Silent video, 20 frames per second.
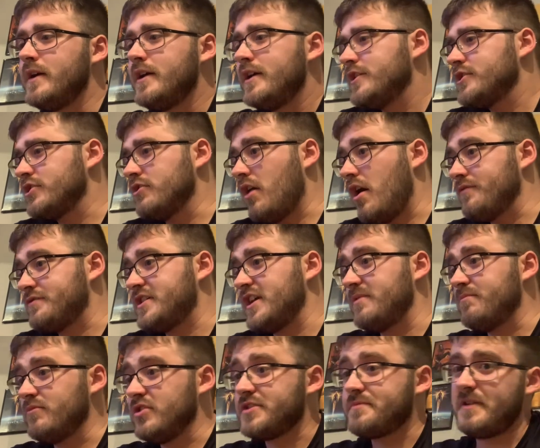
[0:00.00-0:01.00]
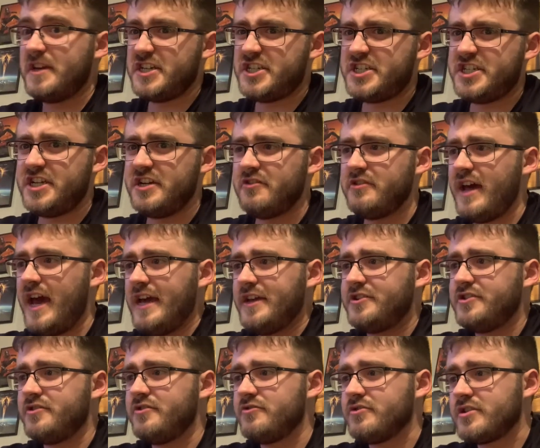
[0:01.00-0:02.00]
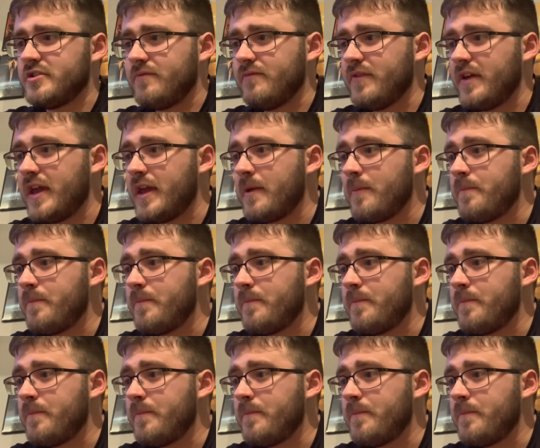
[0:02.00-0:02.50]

So obviously must be a shield agent or something.